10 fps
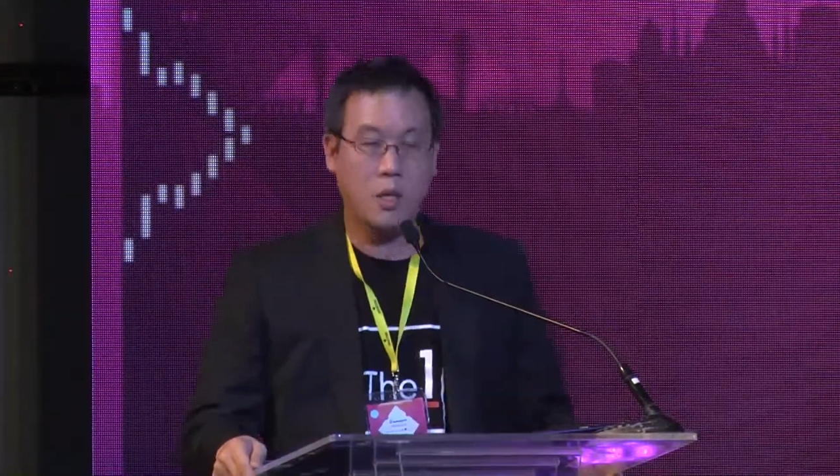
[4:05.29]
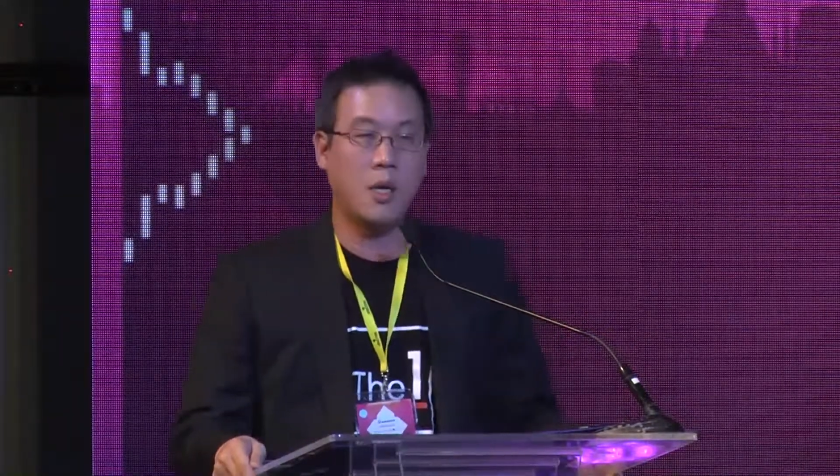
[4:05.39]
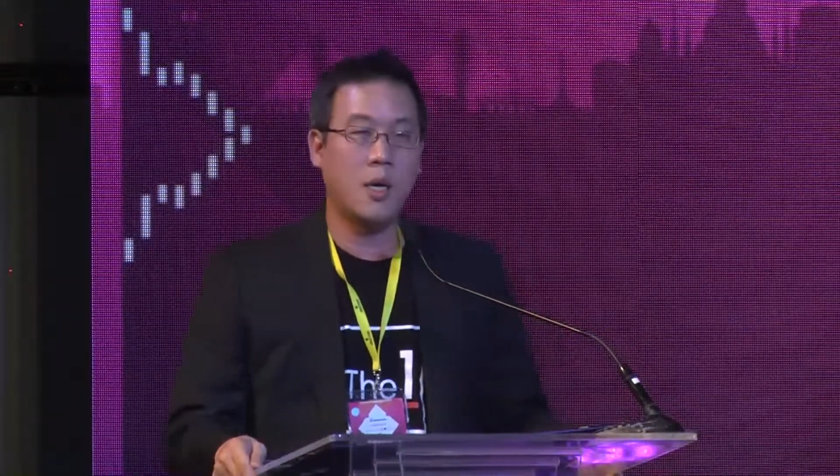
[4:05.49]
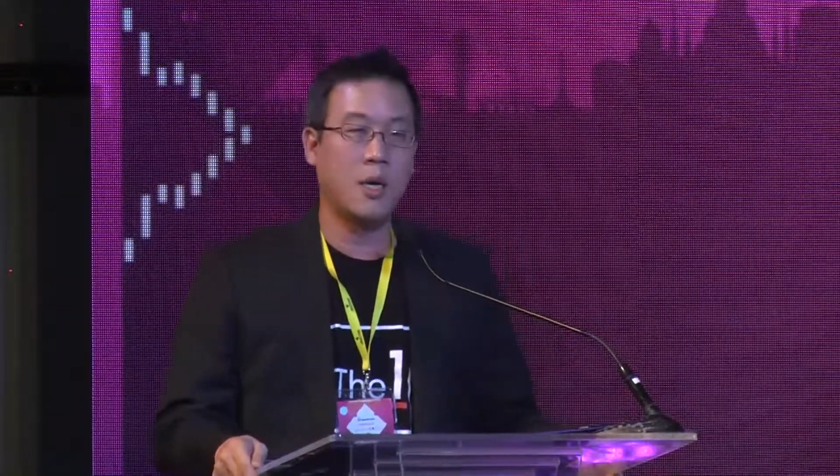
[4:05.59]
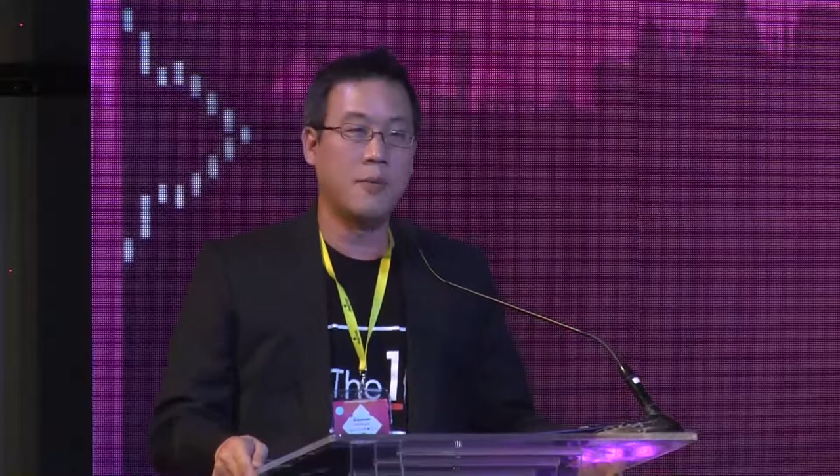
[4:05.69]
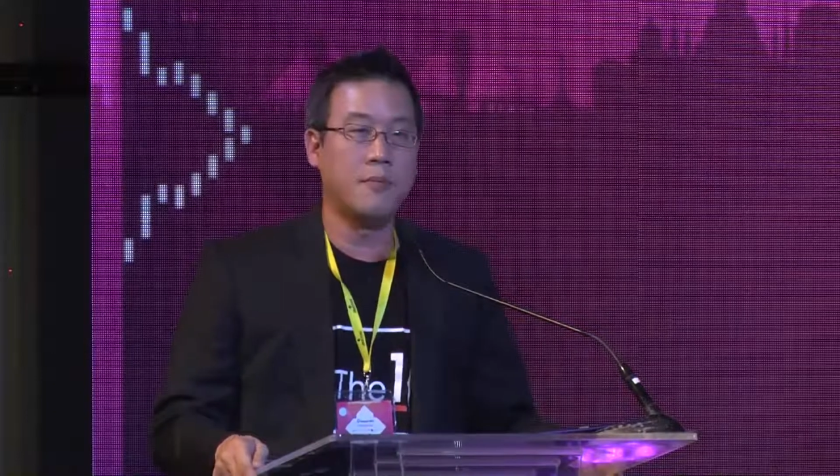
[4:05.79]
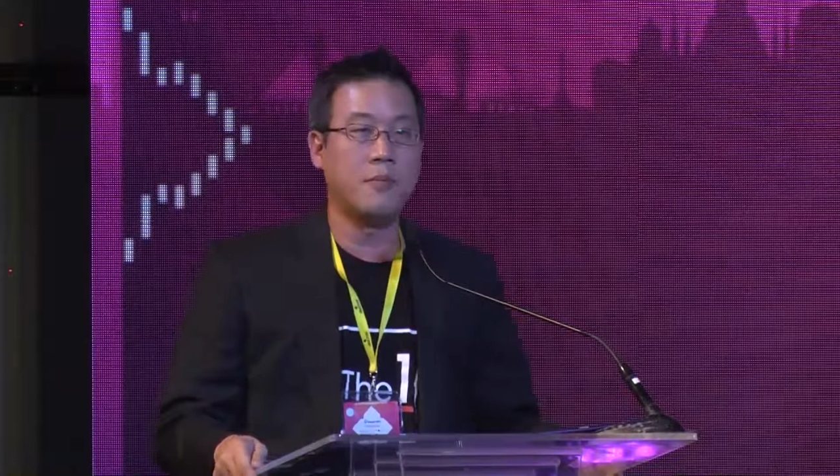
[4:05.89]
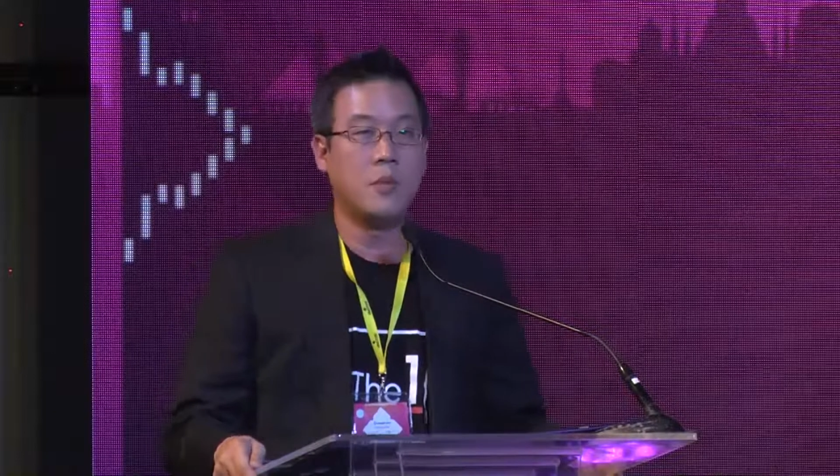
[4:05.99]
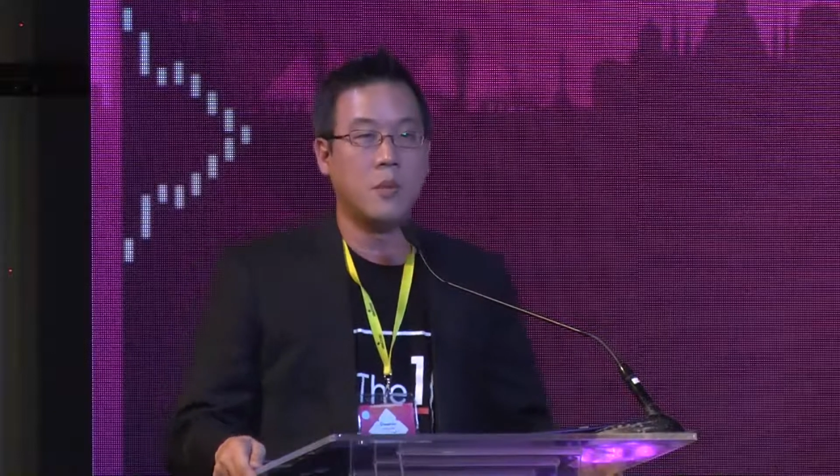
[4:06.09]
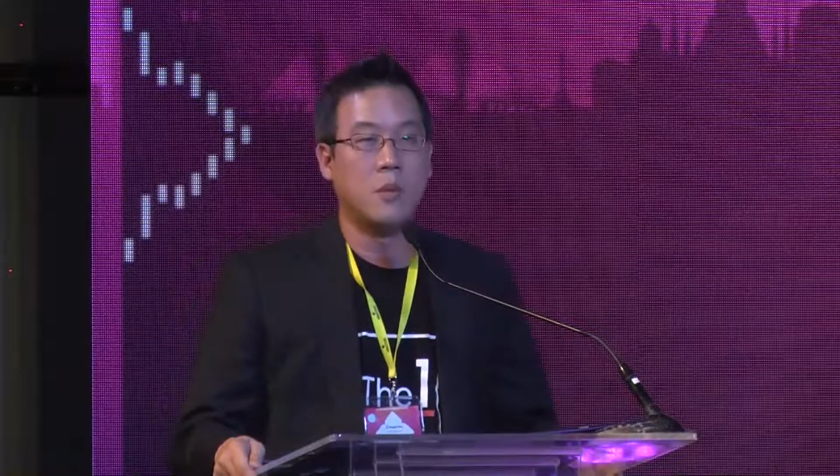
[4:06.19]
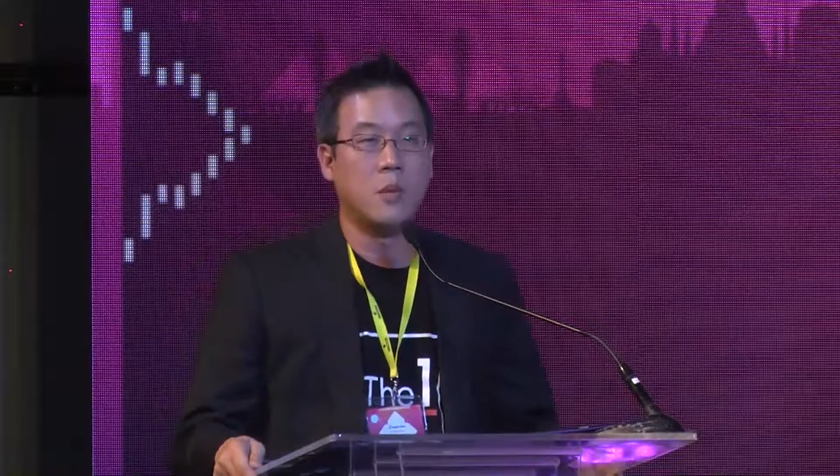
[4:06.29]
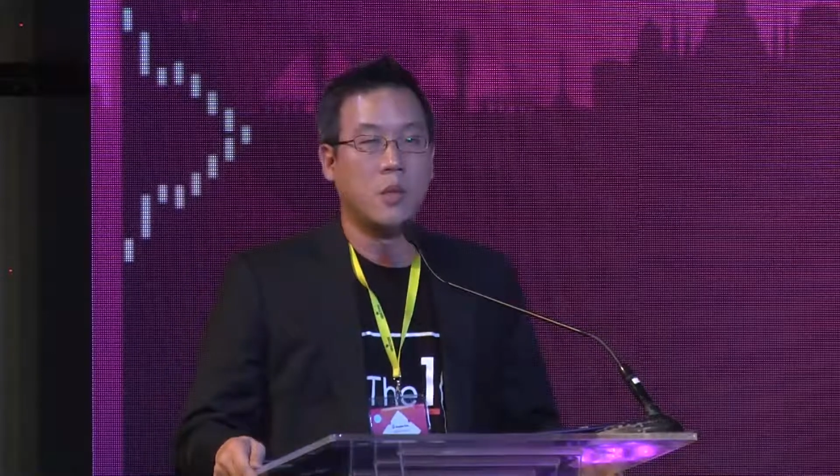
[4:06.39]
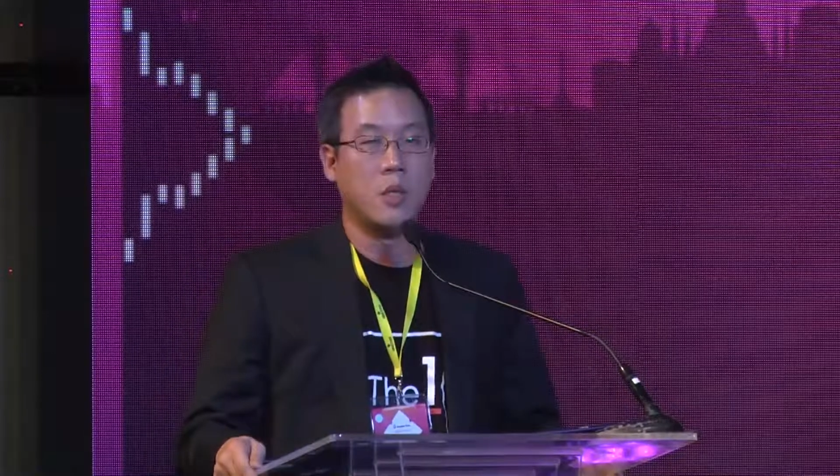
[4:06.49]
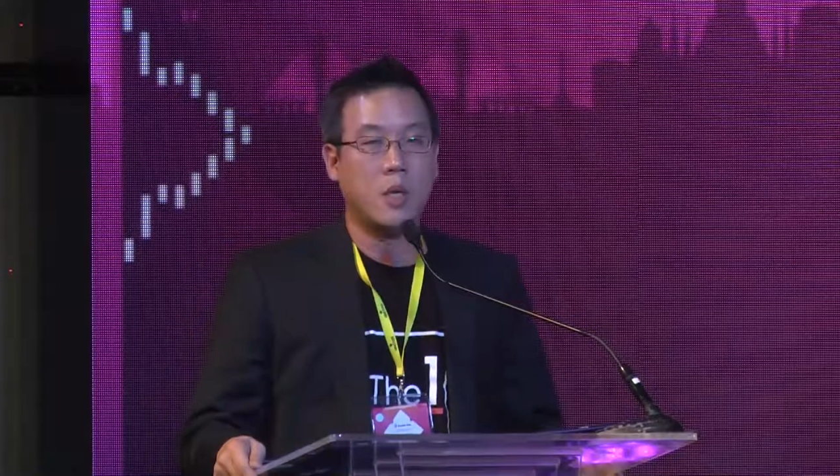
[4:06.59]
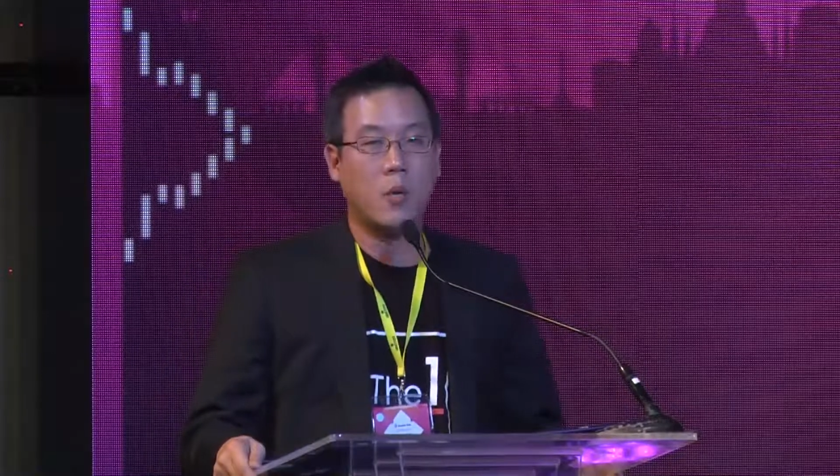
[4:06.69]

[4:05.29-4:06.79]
the